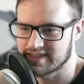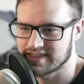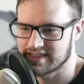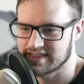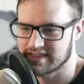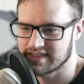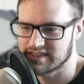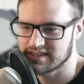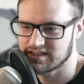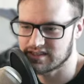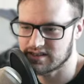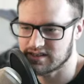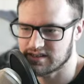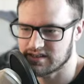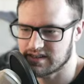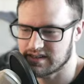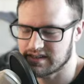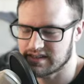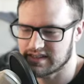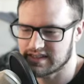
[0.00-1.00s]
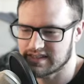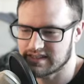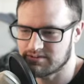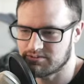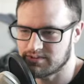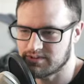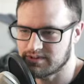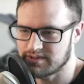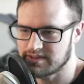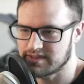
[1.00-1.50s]
So
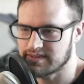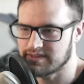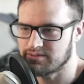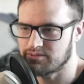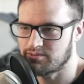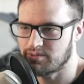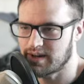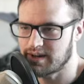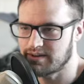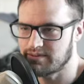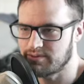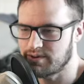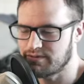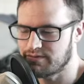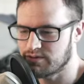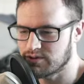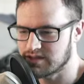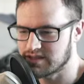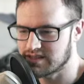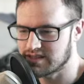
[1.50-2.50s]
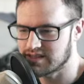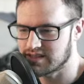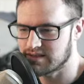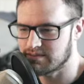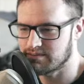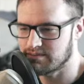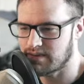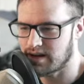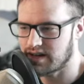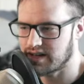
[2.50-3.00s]
when we force this to
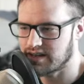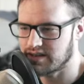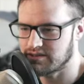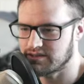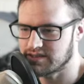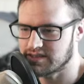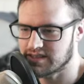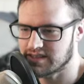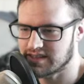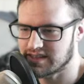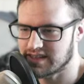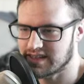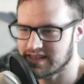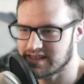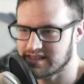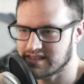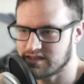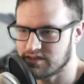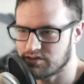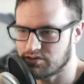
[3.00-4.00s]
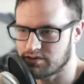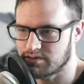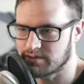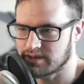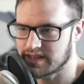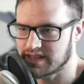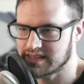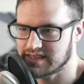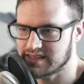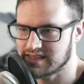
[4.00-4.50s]
mono, it's going to let us
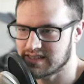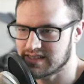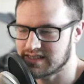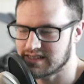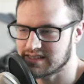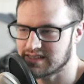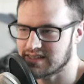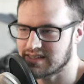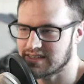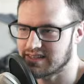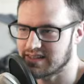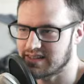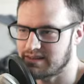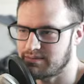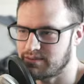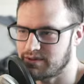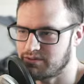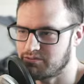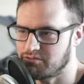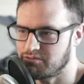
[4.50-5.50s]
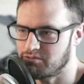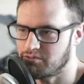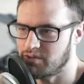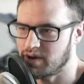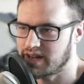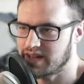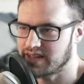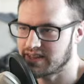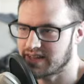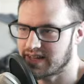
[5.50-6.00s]
normalize it, and it's going to let it be
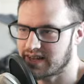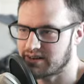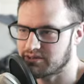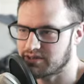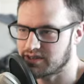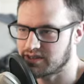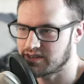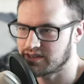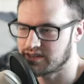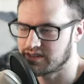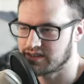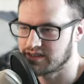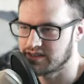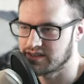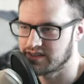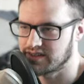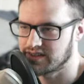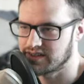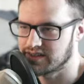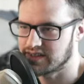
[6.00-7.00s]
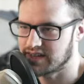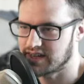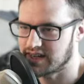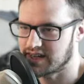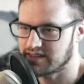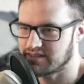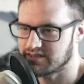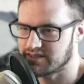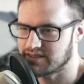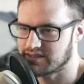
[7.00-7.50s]
way louder. And I
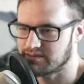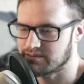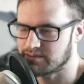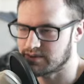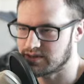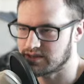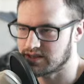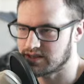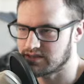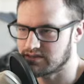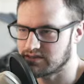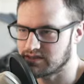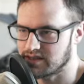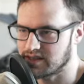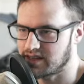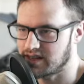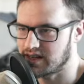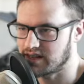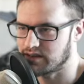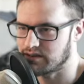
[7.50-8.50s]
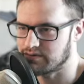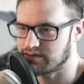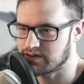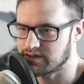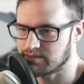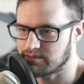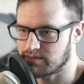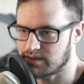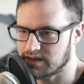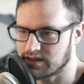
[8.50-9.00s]
don't particularly care if it's
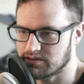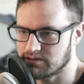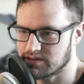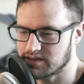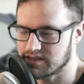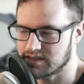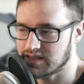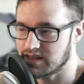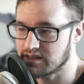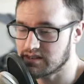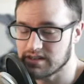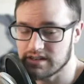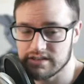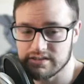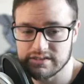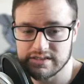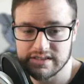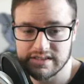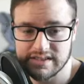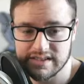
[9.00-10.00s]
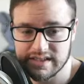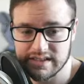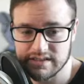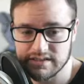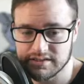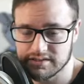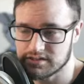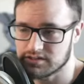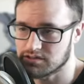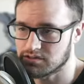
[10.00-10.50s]
mono or stereo. It's a
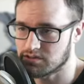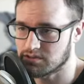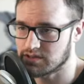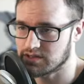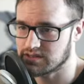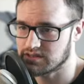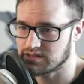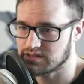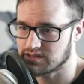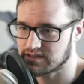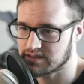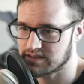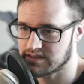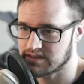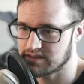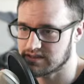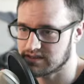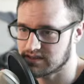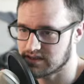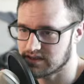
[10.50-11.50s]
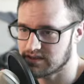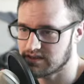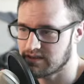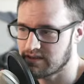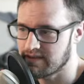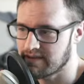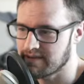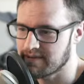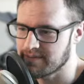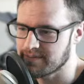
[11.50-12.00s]
single source. So
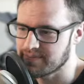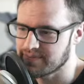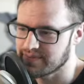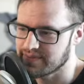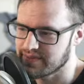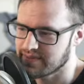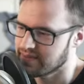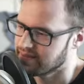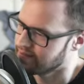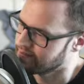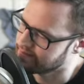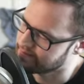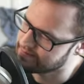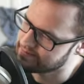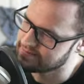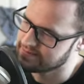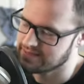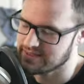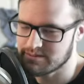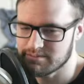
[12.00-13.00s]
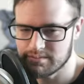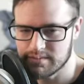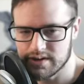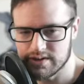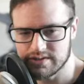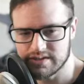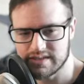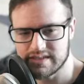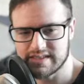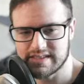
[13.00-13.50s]

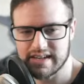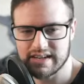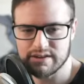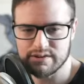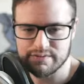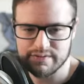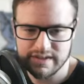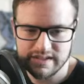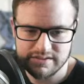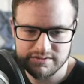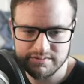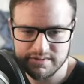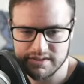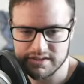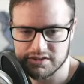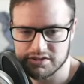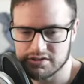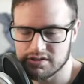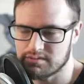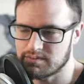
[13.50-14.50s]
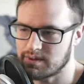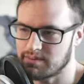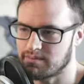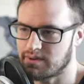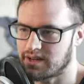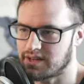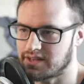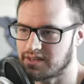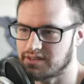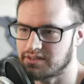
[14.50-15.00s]
most sound effects really should be
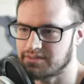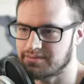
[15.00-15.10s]
mono.